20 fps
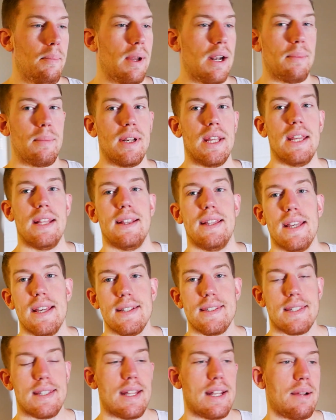But I'm gonna eat
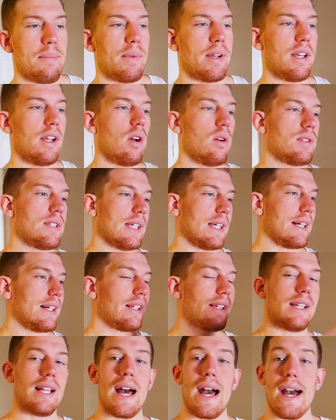this and then I'm gonna go to
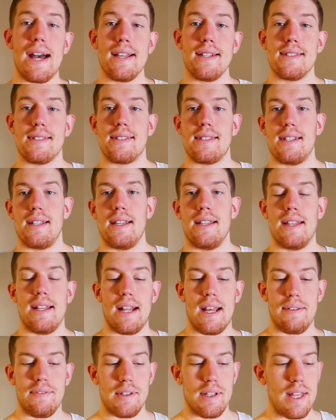class. And then
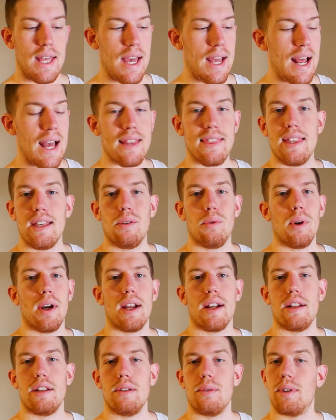after that, I think we're
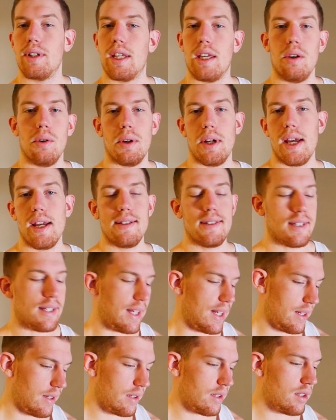gonna do a Q&A
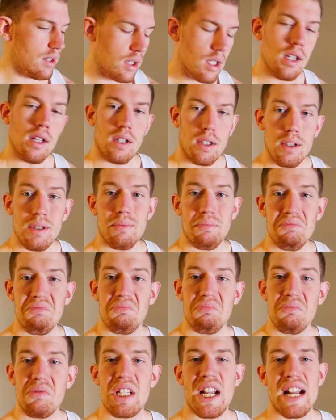today.
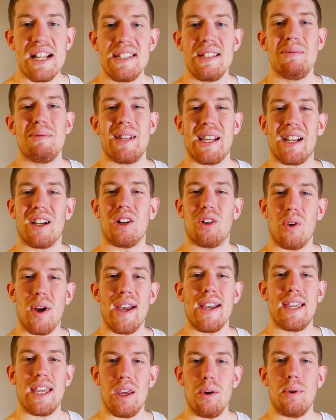Today seems like a
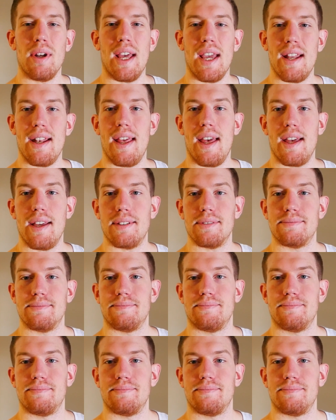great Q&A day.